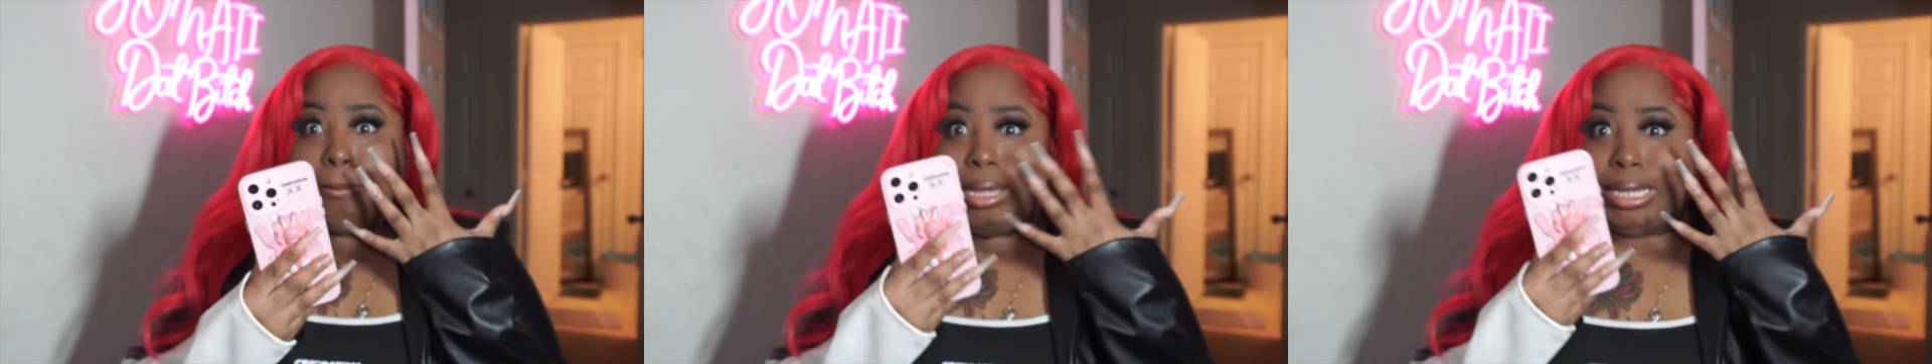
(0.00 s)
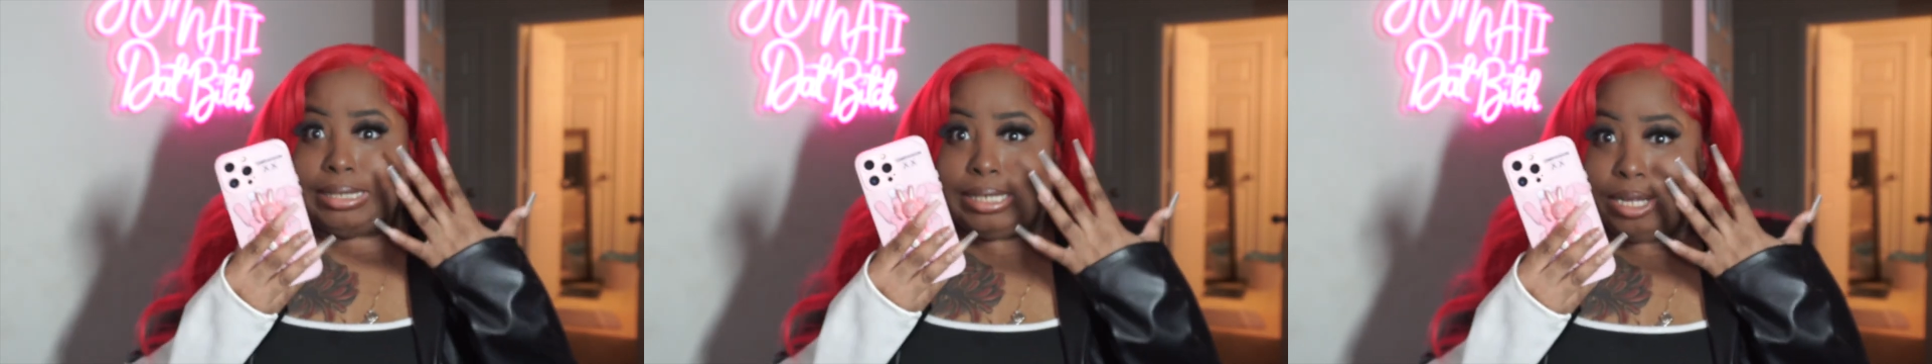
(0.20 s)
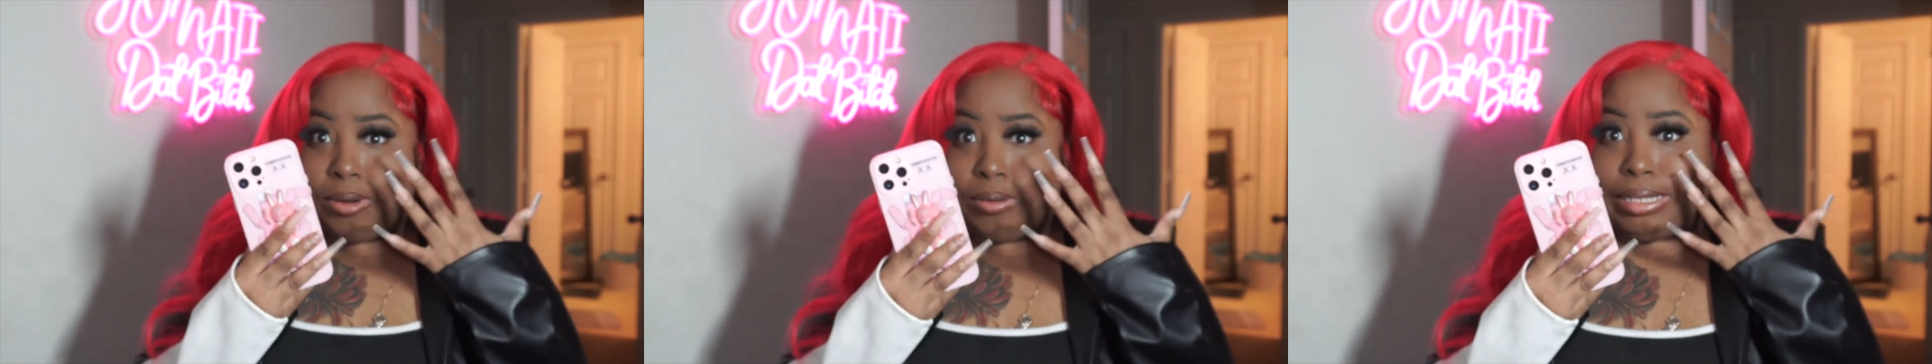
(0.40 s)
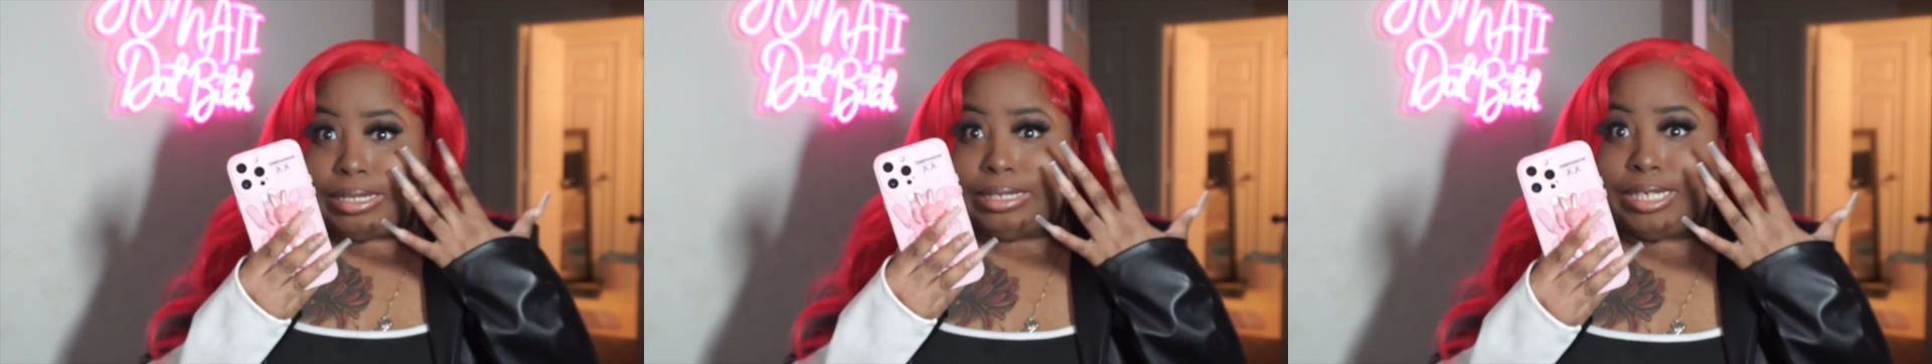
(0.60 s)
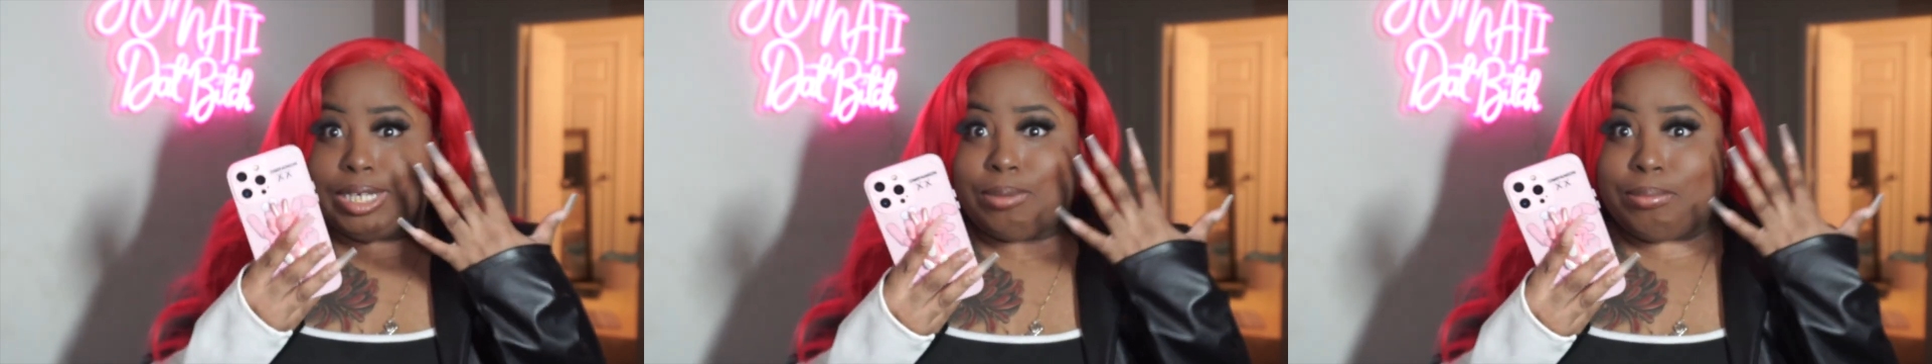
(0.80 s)
my channel can
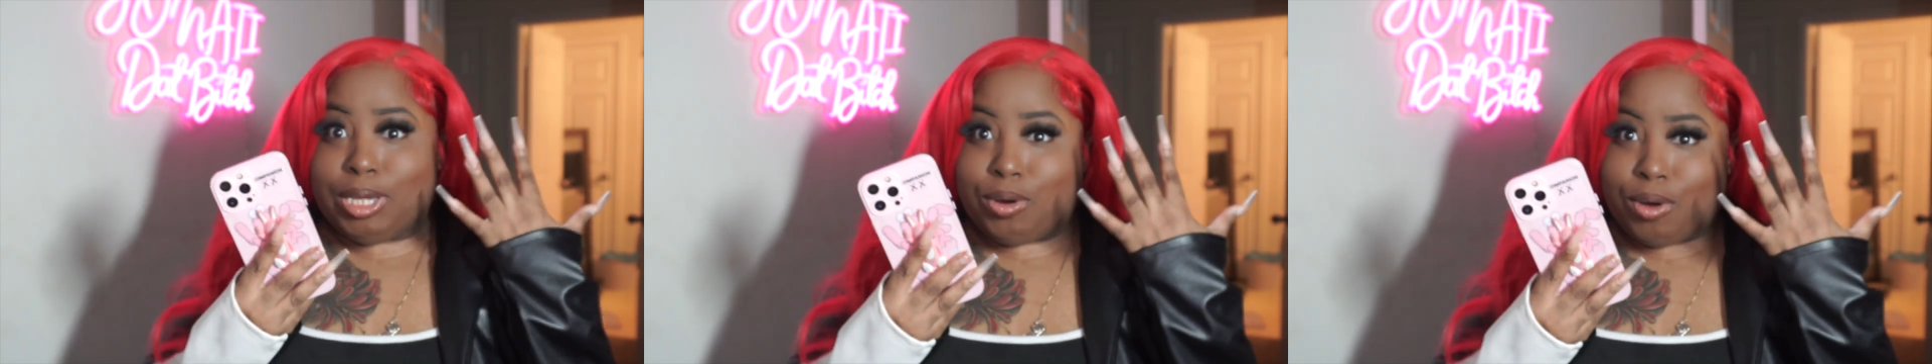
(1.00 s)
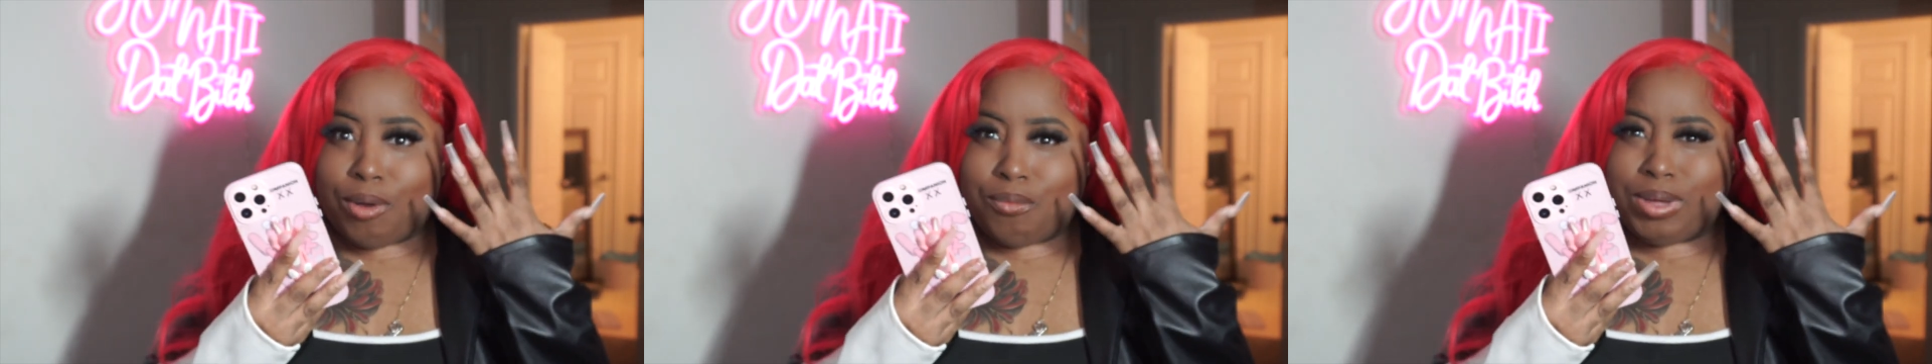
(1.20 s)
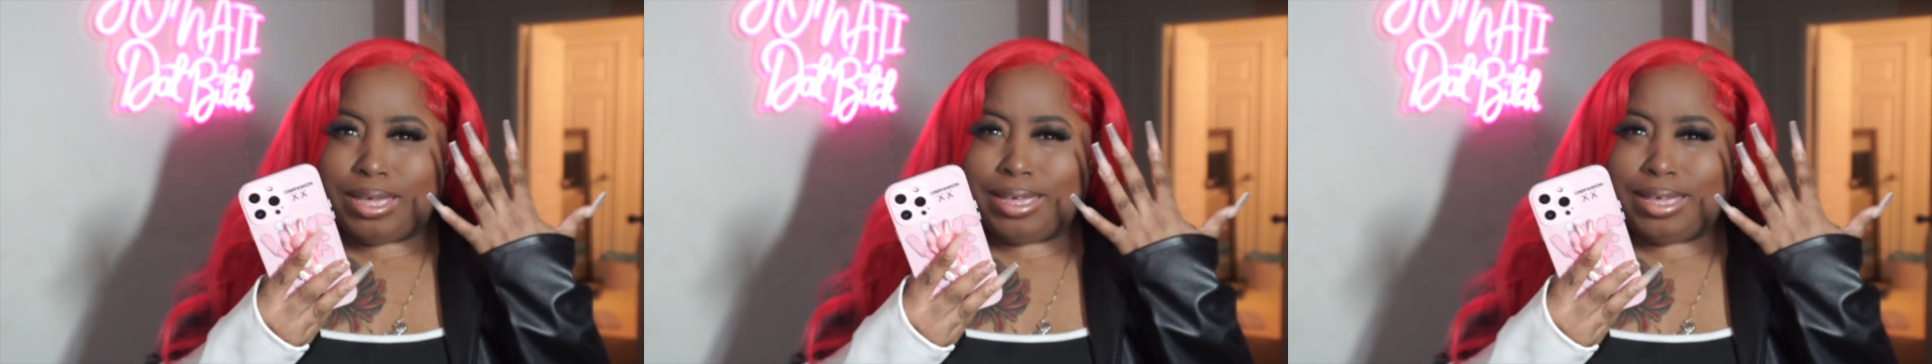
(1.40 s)
still be growing.